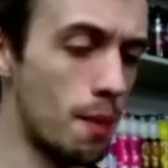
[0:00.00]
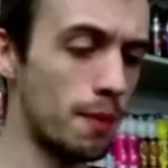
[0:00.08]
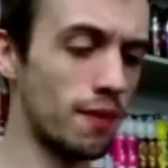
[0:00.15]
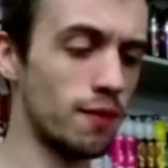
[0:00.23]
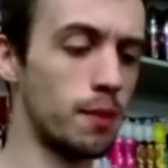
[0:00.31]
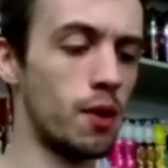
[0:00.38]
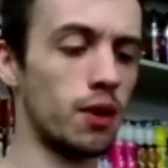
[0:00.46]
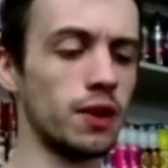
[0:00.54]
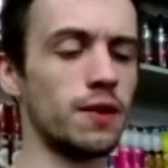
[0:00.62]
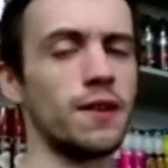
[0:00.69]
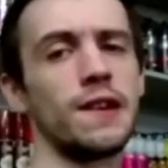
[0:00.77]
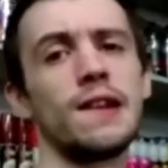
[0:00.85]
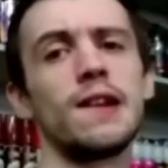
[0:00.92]
up of the morning.
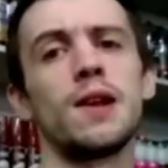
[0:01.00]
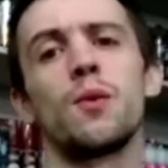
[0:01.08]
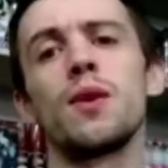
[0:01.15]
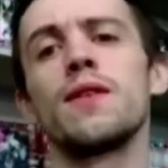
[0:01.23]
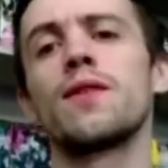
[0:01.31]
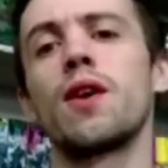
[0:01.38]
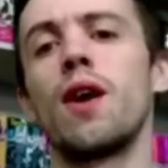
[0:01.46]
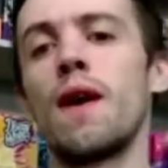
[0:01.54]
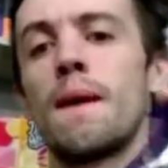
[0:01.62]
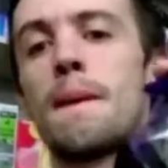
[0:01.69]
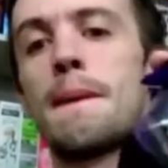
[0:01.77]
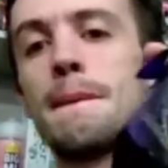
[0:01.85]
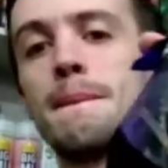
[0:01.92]
We've got
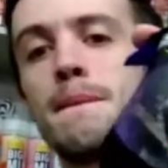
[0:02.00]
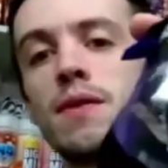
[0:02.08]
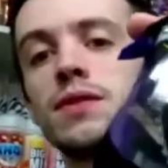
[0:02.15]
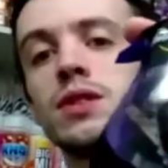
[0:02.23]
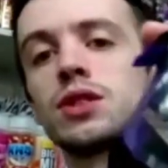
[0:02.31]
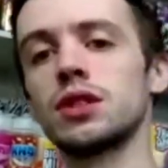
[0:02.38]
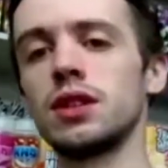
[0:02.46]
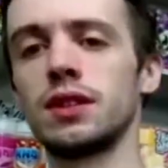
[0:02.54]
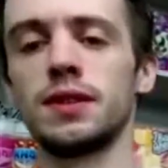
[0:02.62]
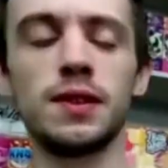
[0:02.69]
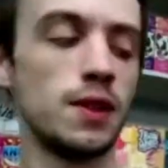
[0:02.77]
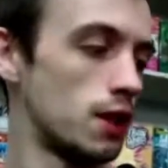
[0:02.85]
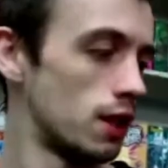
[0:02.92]
muffins.
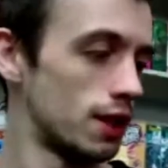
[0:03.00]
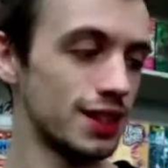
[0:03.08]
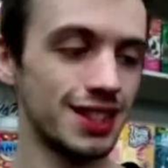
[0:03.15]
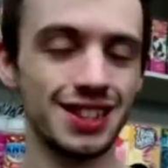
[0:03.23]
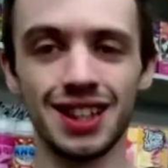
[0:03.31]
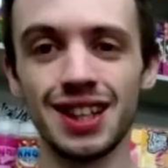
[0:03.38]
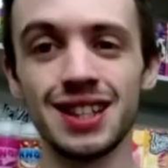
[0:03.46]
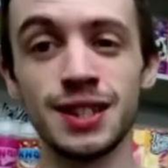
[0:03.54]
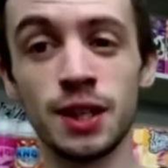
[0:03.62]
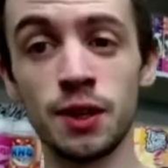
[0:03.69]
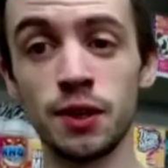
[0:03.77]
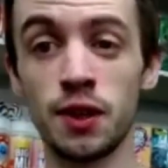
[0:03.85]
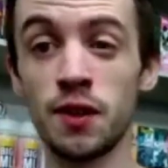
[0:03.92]
So there's
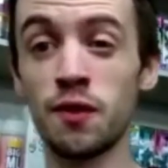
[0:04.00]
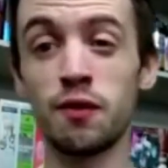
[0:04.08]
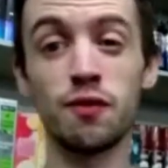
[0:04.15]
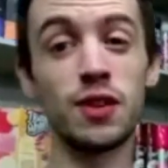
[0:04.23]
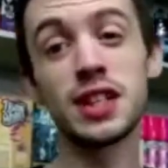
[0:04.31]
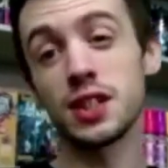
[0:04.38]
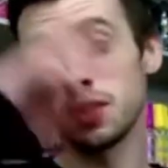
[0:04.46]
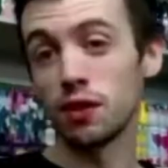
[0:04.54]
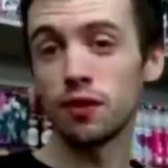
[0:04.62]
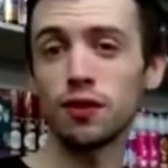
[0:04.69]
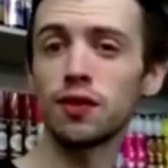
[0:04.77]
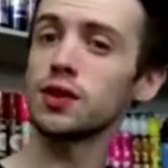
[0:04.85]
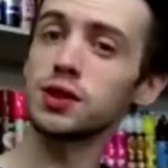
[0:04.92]
your free
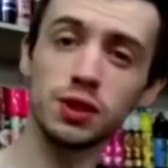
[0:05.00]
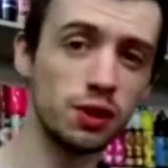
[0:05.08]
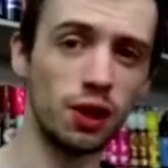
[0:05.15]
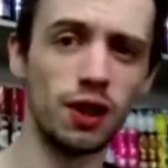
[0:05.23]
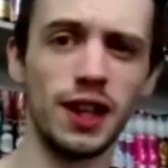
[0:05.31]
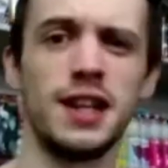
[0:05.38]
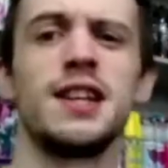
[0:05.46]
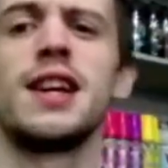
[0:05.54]
stuff. Just call in